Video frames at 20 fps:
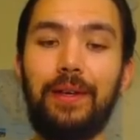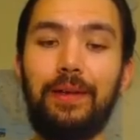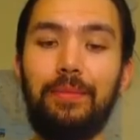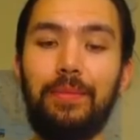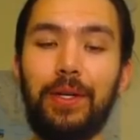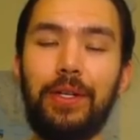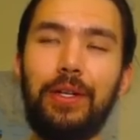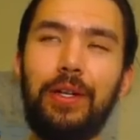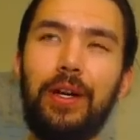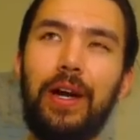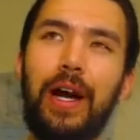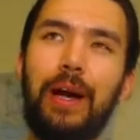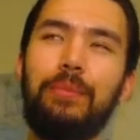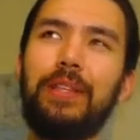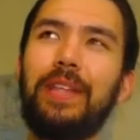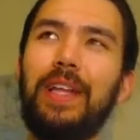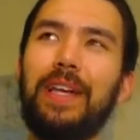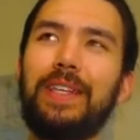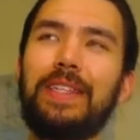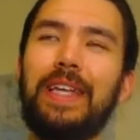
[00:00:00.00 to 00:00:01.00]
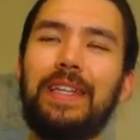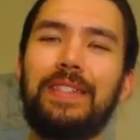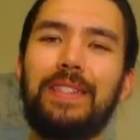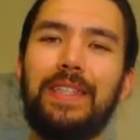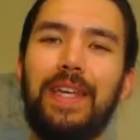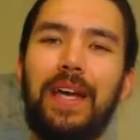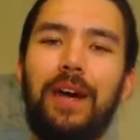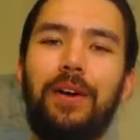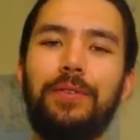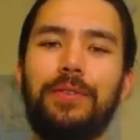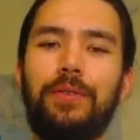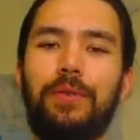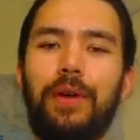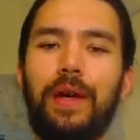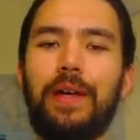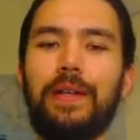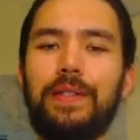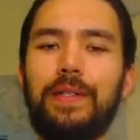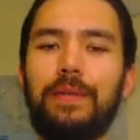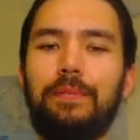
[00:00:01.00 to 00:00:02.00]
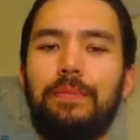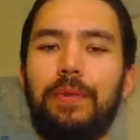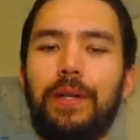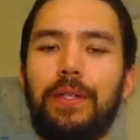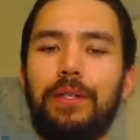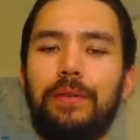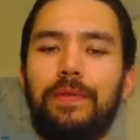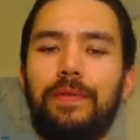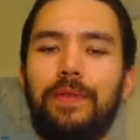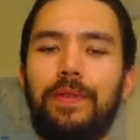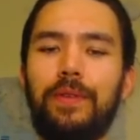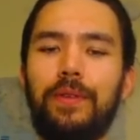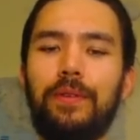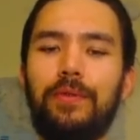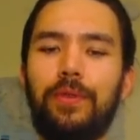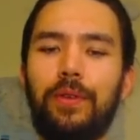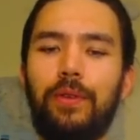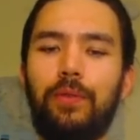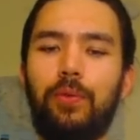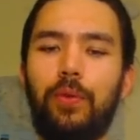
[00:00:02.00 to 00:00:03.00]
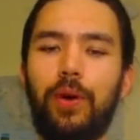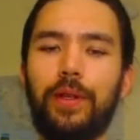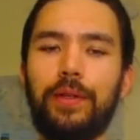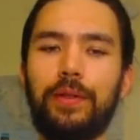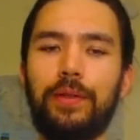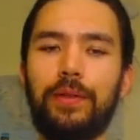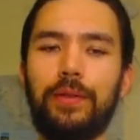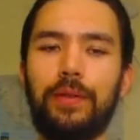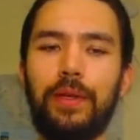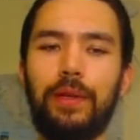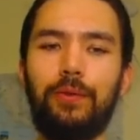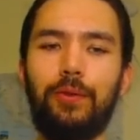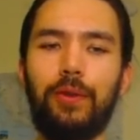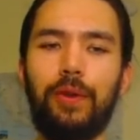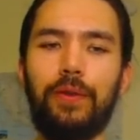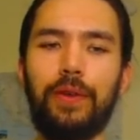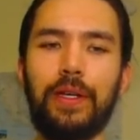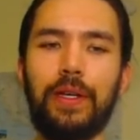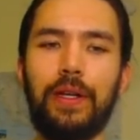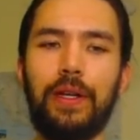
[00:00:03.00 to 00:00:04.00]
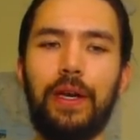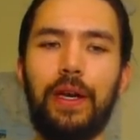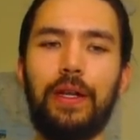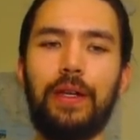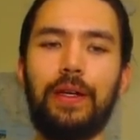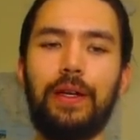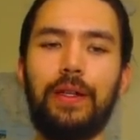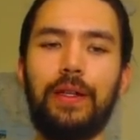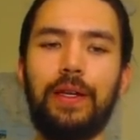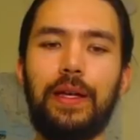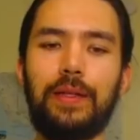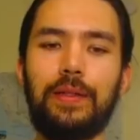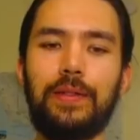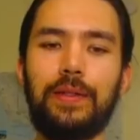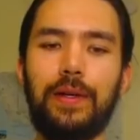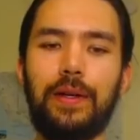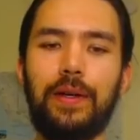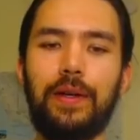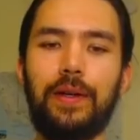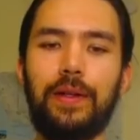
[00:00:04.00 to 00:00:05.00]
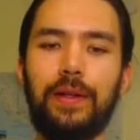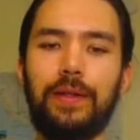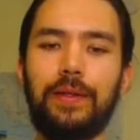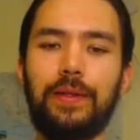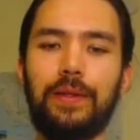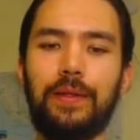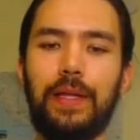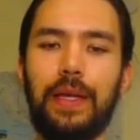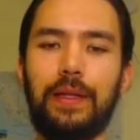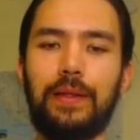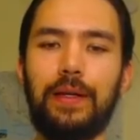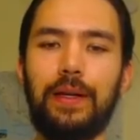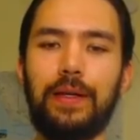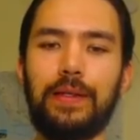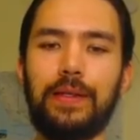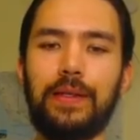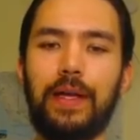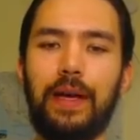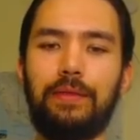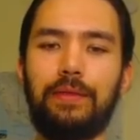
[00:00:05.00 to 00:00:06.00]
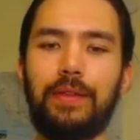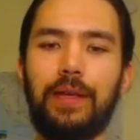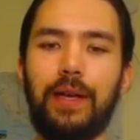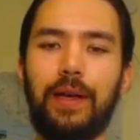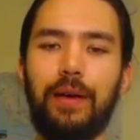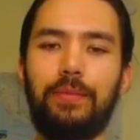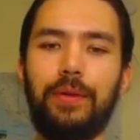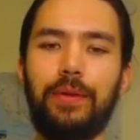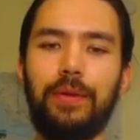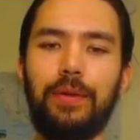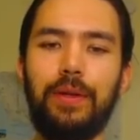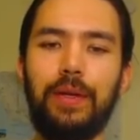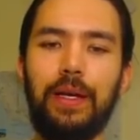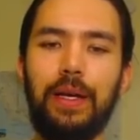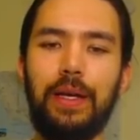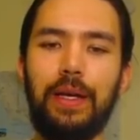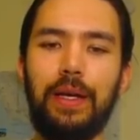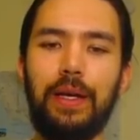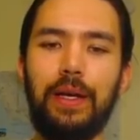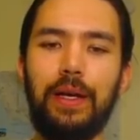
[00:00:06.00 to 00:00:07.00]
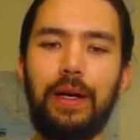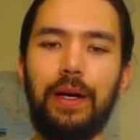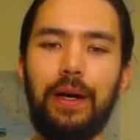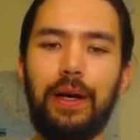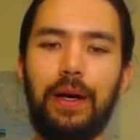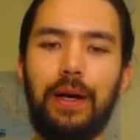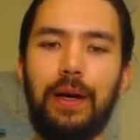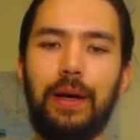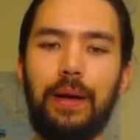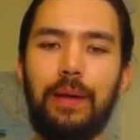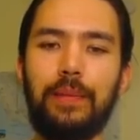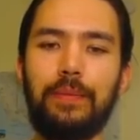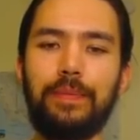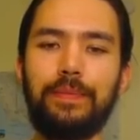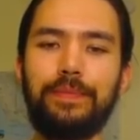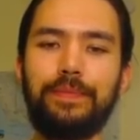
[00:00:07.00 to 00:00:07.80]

But I mean, like, that sounds crazy. But if you have a Canadia, that doesn't have to happen. I